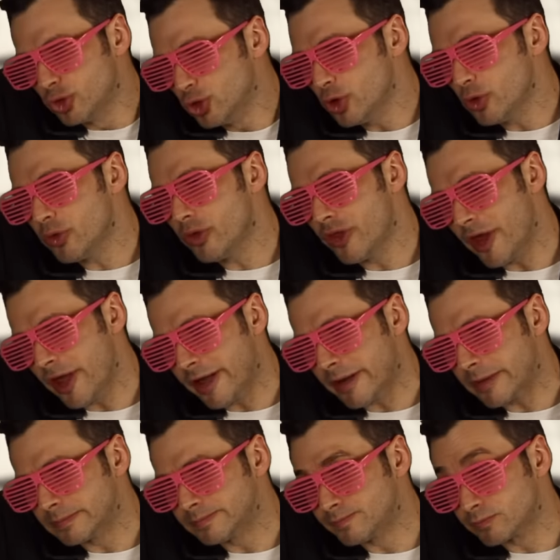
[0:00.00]
Do you
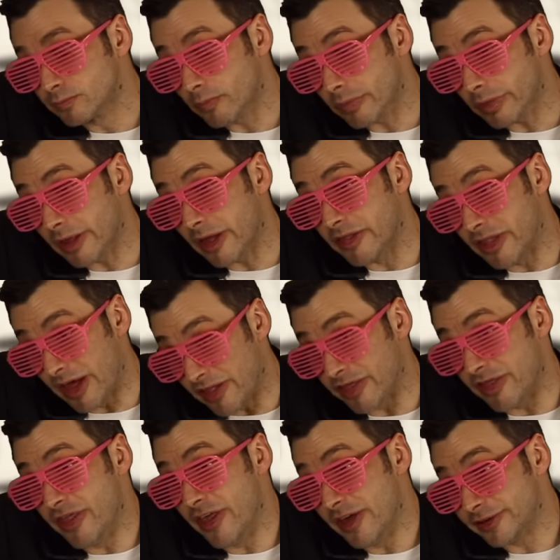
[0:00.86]
think
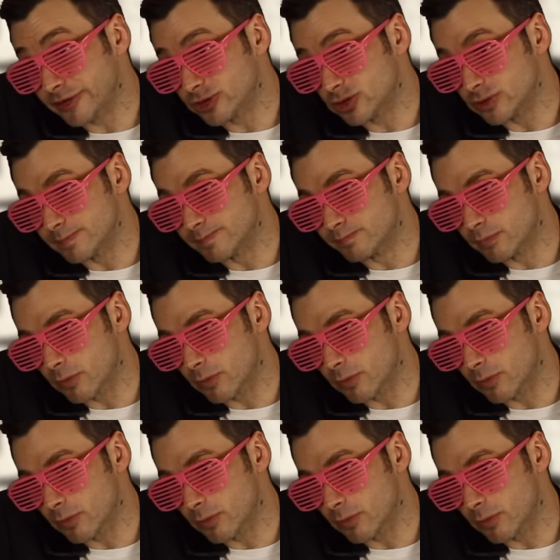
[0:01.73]
that this